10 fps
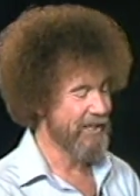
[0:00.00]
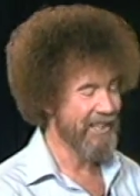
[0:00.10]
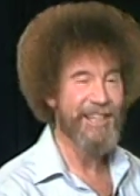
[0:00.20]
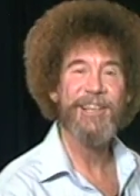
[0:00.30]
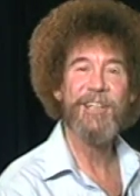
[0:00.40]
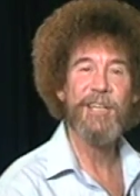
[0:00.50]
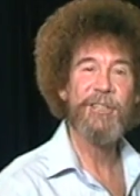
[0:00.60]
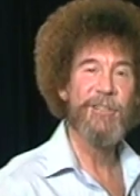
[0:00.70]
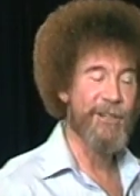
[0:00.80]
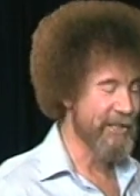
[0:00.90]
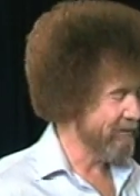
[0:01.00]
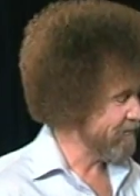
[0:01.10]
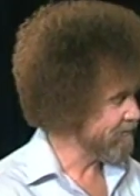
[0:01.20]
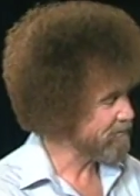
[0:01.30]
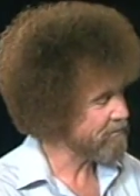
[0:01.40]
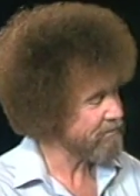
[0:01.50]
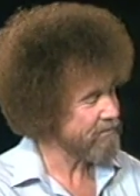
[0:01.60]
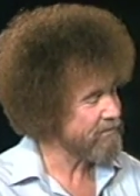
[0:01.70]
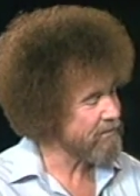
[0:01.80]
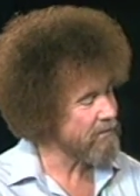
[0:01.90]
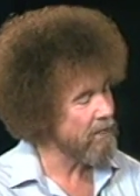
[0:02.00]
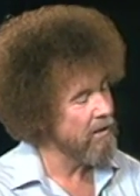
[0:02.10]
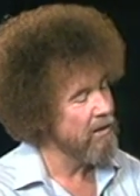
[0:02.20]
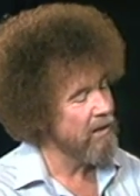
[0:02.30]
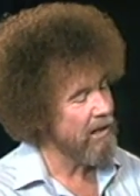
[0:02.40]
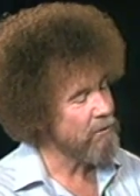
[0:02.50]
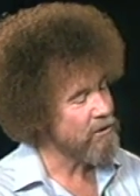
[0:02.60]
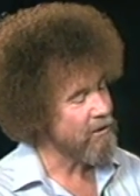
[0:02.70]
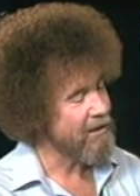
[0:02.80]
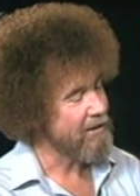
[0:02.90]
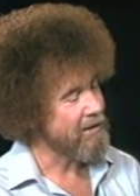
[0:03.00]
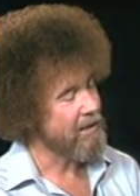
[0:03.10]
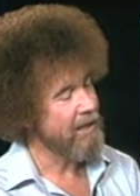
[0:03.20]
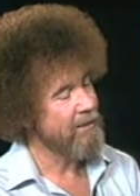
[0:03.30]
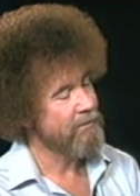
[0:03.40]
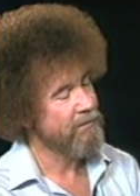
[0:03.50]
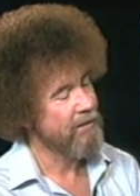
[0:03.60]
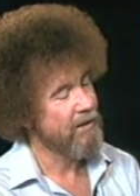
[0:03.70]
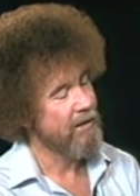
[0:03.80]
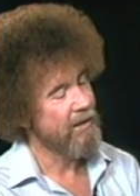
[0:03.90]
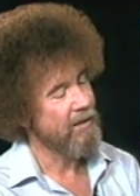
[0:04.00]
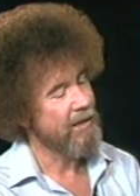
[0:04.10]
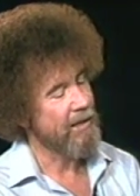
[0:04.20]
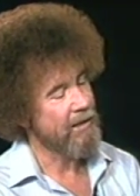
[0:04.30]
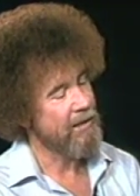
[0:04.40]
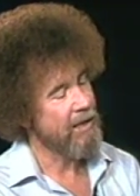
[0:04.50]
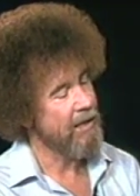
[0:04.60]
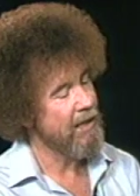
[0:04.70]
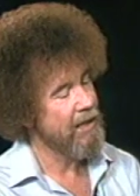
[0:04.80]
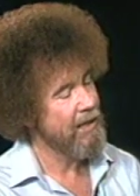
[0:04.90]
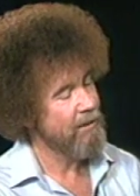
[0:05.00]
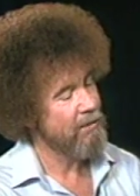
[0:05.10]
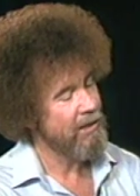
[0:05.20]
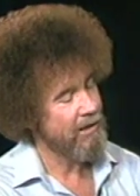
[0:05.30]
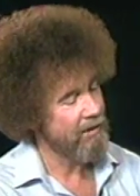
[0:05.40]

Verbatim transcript: on ahead here and get started. I'm going to start out today, take a tiny bit